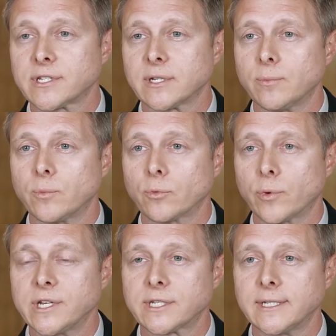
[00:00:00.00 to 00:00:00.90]
some
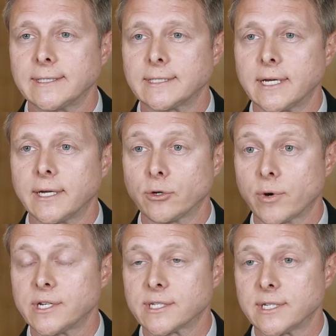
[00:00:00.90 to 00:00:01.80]
recent uh,
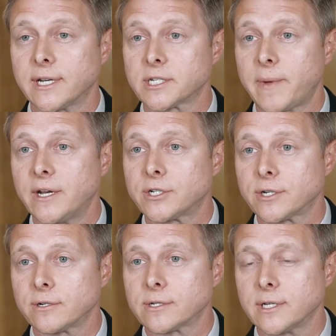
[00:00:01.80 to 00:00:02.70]
increases in
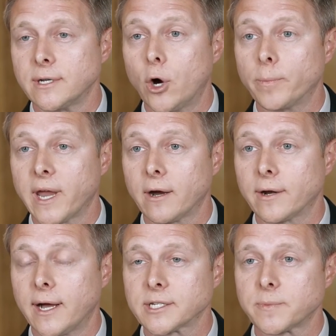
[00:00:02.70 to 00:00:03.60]
expenditures in home care and
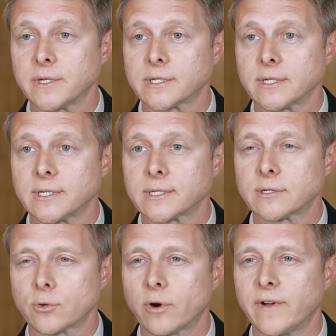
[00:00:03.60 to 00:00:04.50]
hospice, it's
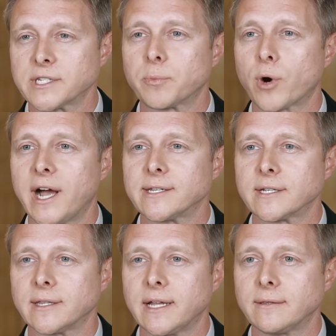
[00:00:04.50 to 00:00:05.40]
sort of
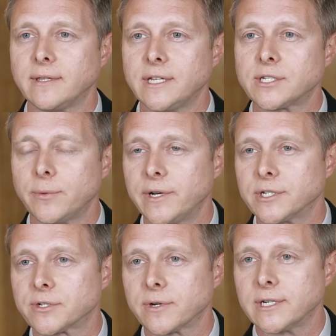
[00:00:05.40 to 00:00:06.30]
unsurprising that these two
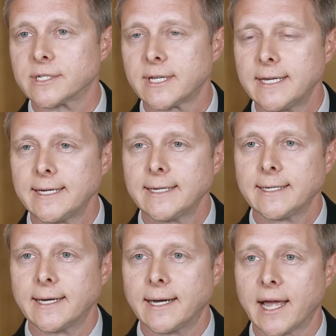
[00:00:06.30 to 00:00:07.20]
industries
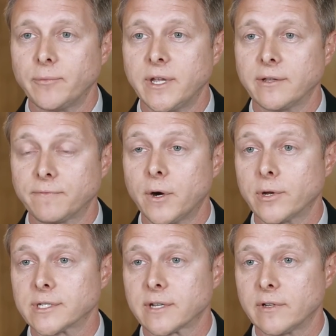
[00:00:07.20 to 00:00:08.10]
uh, have been the
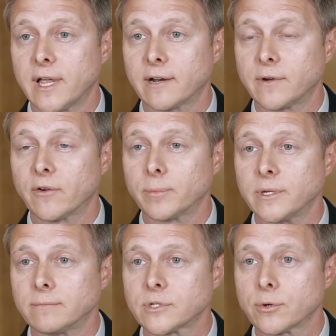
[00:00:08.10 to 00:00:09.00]
focus of a lot of
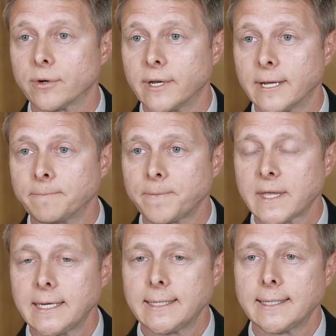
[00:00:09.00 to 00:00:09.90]
government scrutiny.
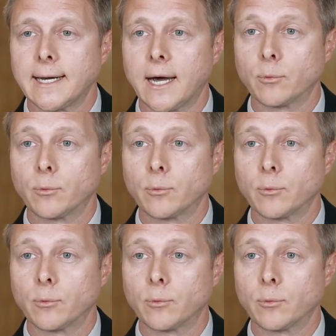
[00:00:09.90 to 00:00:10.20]
Uh,